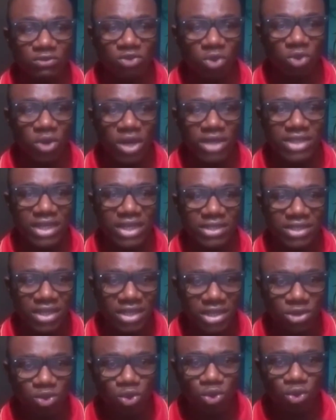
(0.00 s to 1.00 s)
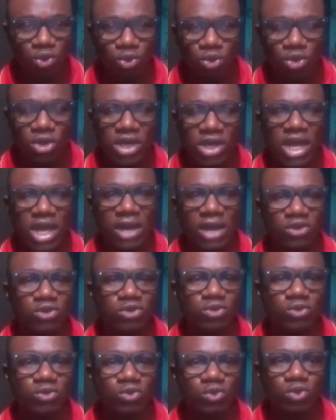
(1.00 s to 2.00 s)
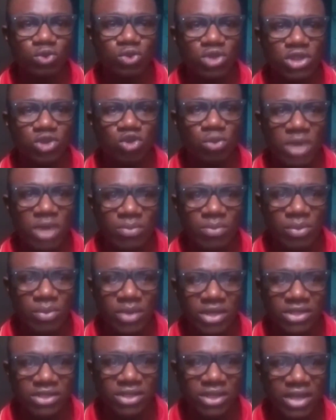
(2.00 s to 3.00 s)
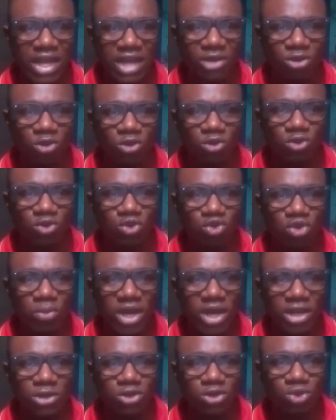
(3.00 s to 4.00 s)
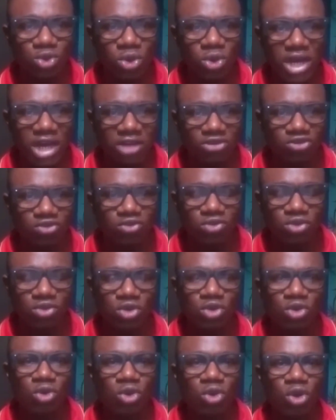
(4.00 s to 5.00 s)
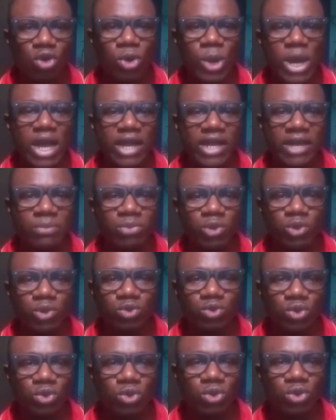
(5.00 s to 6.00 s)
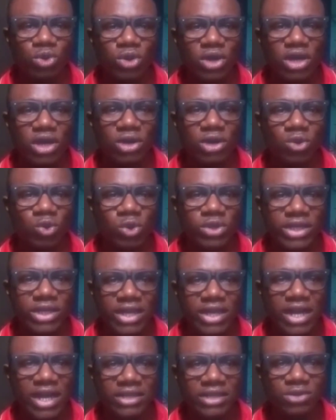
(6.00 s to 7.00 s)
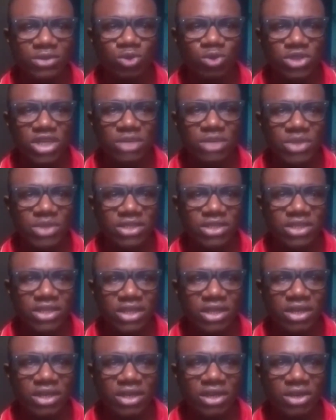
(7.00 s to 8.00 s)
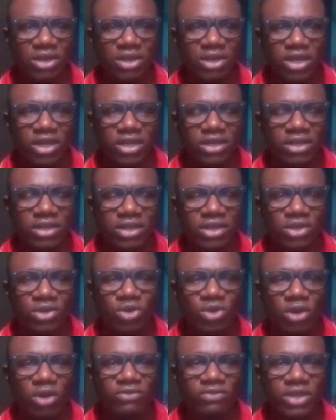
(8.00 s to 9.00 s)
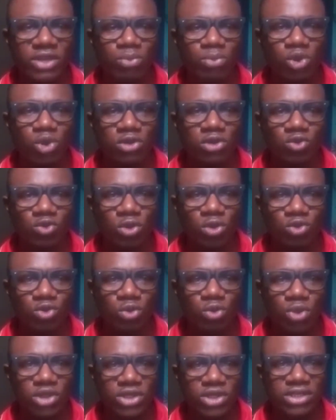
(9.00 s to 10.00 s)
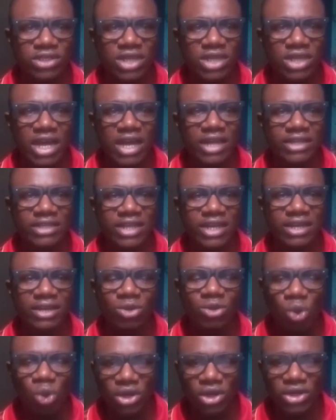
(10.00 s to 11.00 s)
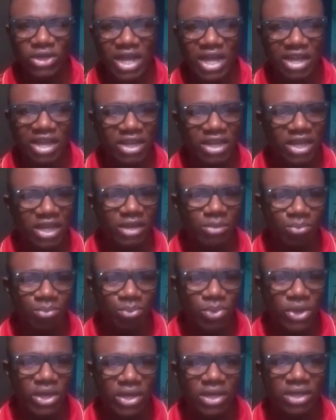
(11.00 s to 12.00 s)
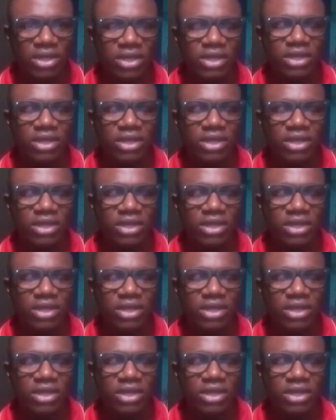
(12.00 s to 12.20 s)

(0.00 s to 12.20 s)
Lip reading: dollars and send it to you, and you use it to make payments like you normally use your card do, or I help you to load the card, you send me the login of the product you want to purchase, I then log in and pay